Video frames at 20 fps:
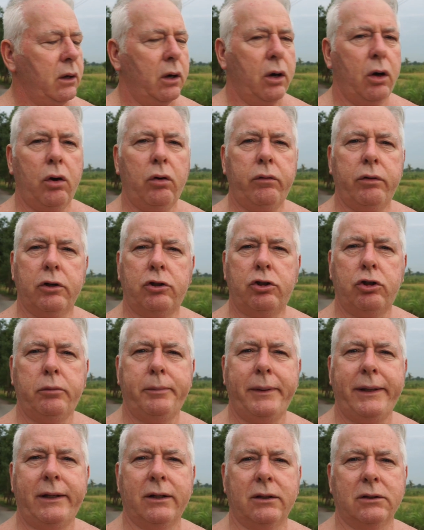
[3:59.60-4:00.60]
over 2
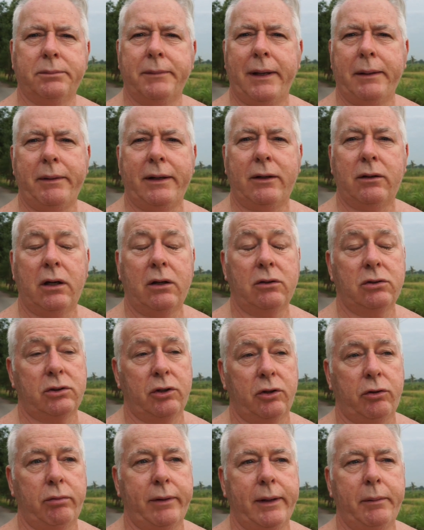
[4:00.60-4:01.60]
meters, maybe close
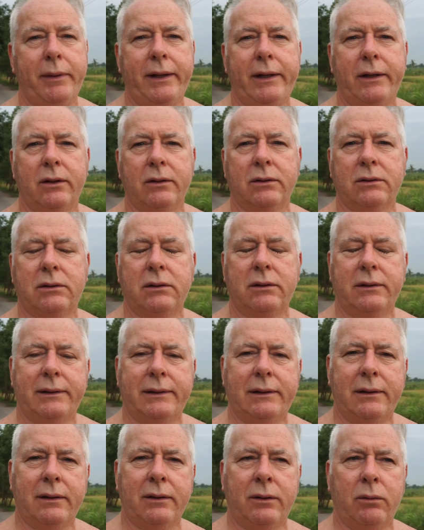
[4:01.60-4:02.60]
to 3 meters.
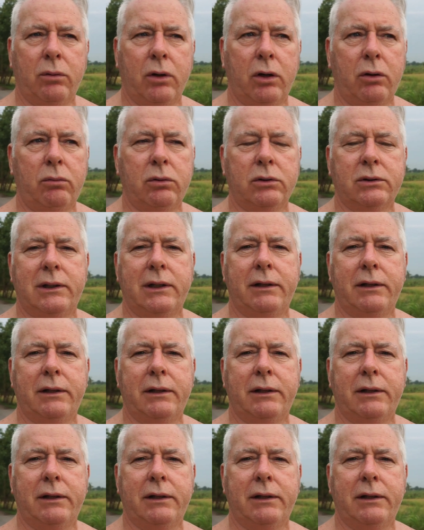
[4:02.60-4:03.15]
The road was